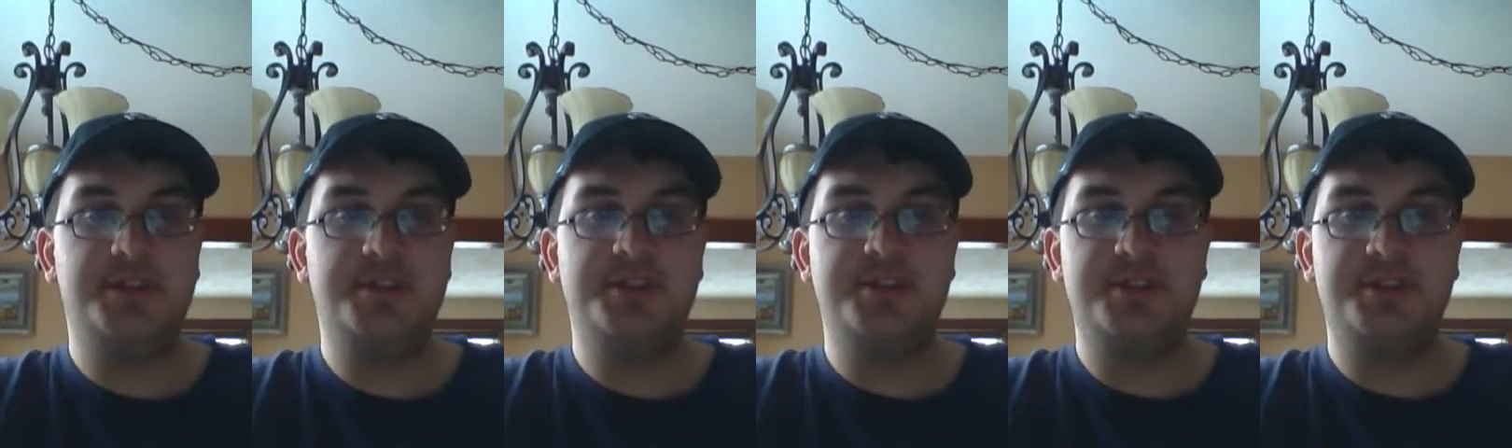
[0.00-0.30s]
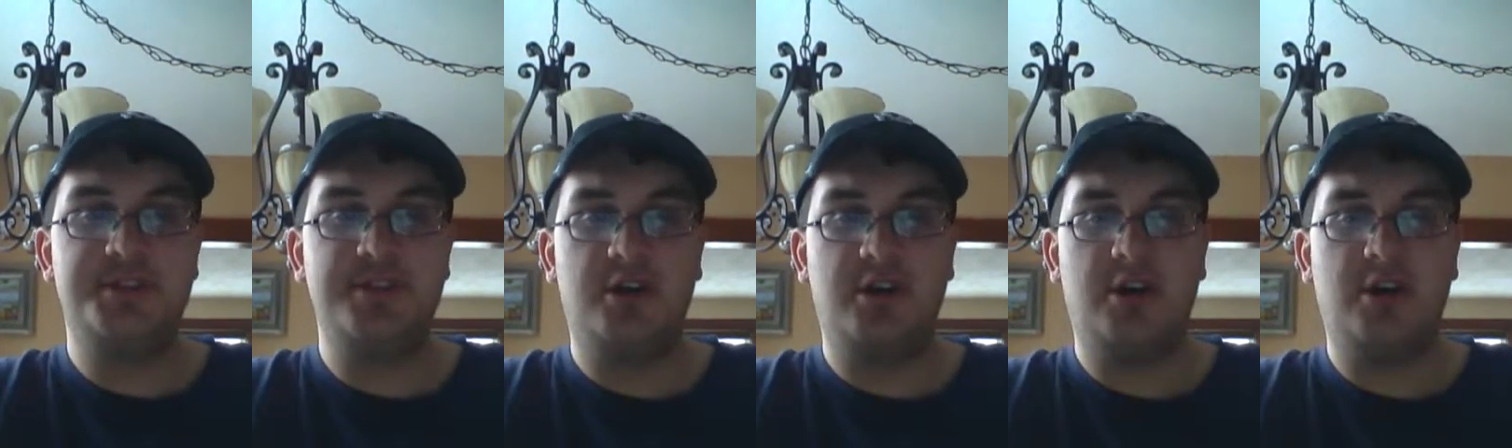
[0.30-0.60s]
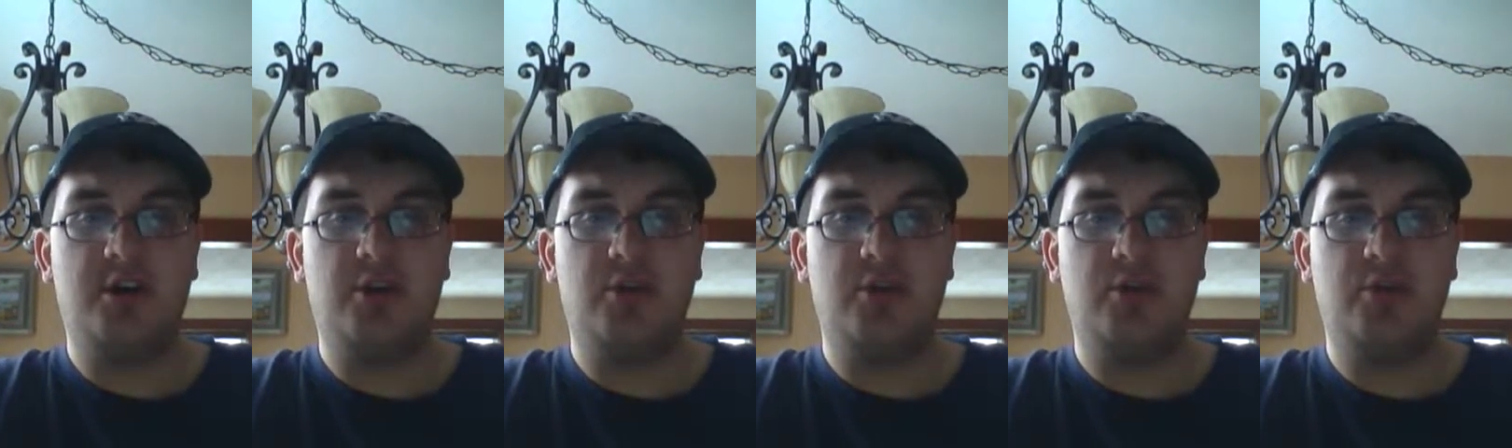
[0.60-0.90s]

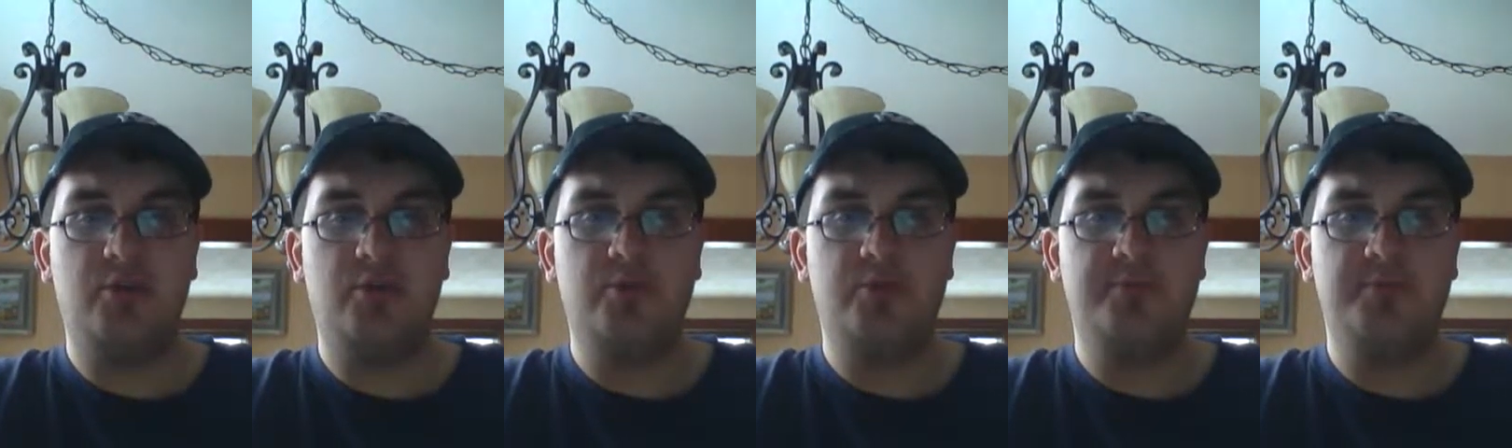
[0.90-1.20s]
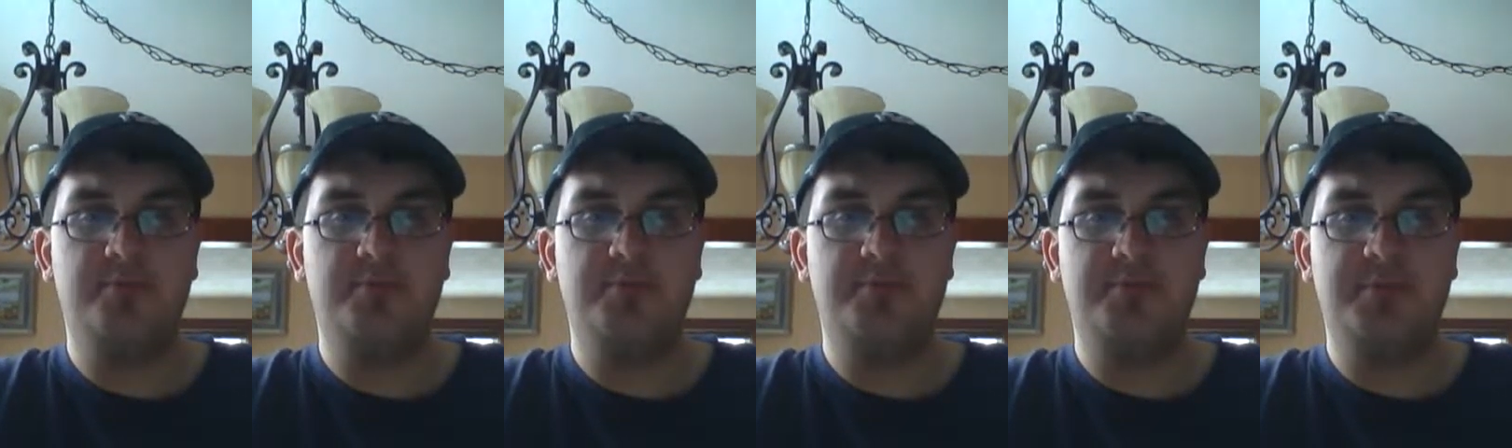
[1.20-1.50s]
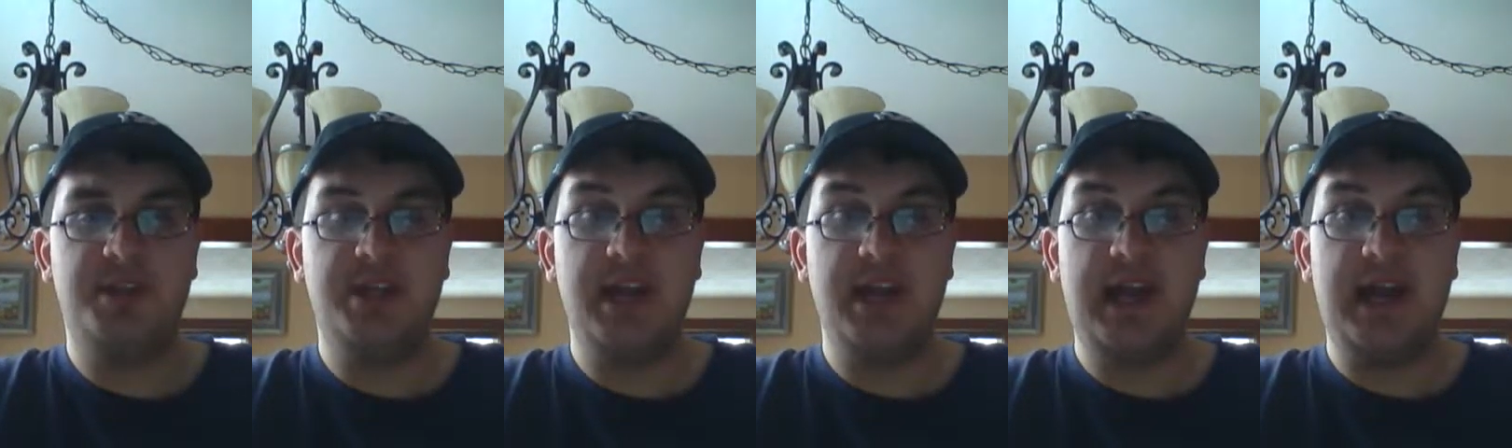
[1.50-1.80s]
so
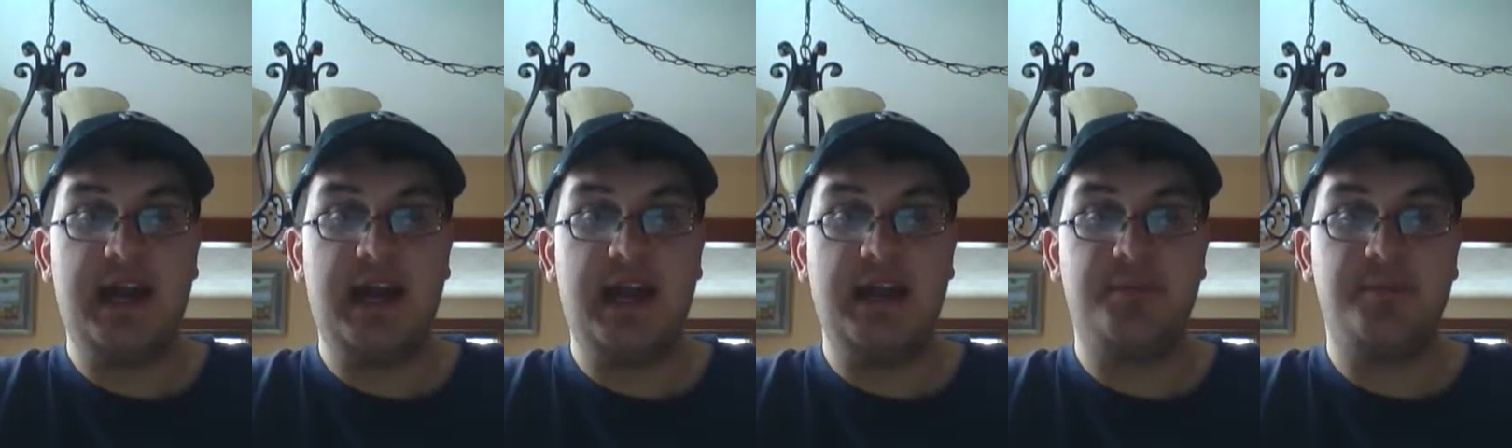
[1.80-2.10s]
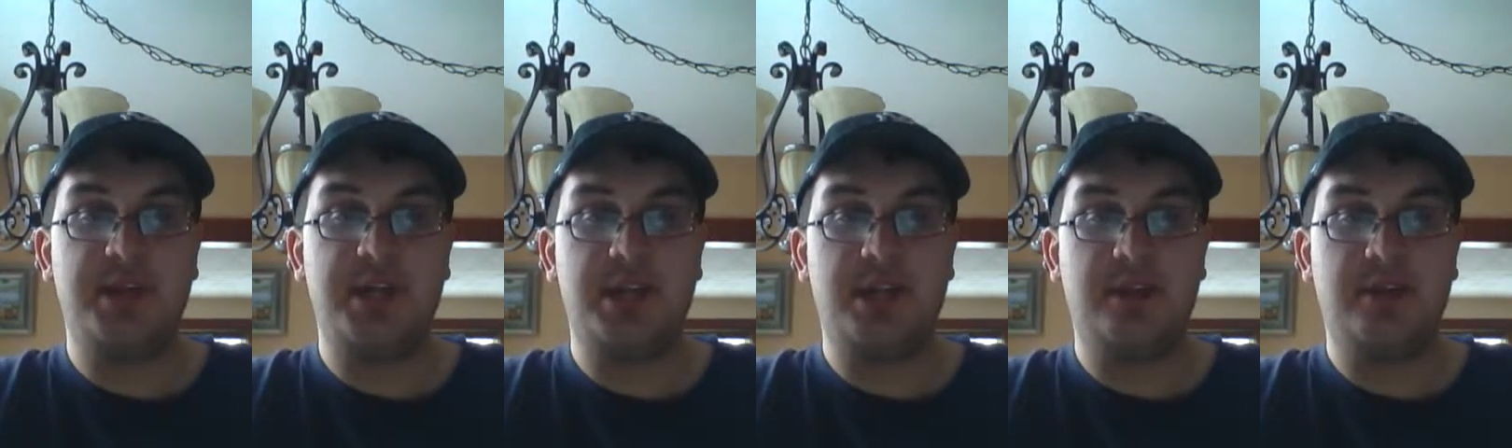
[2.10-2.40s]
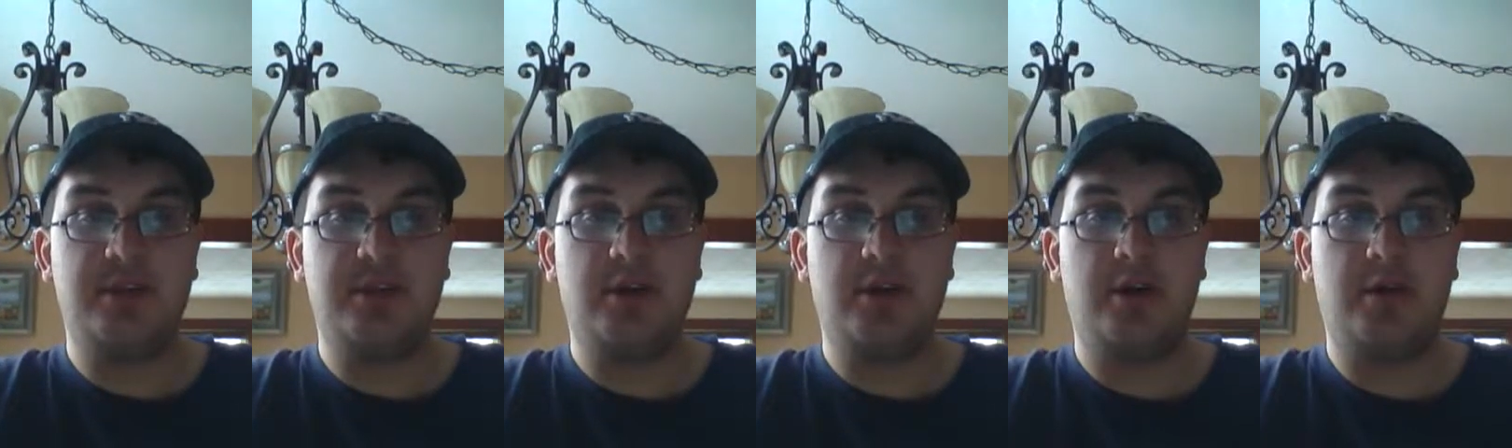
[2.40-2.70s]
yeah, I
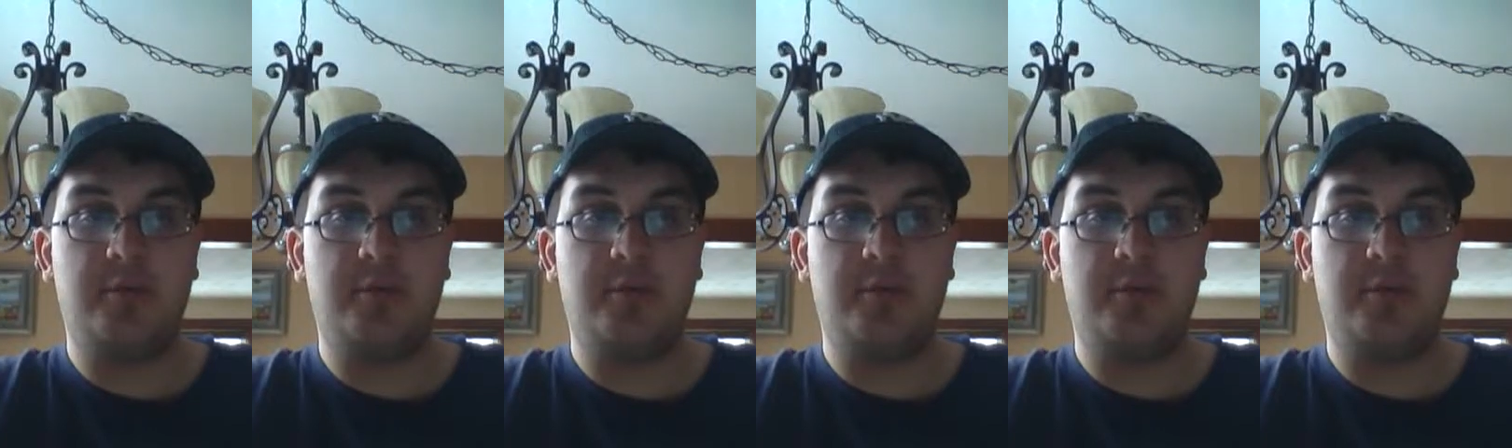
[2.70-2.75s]
mean,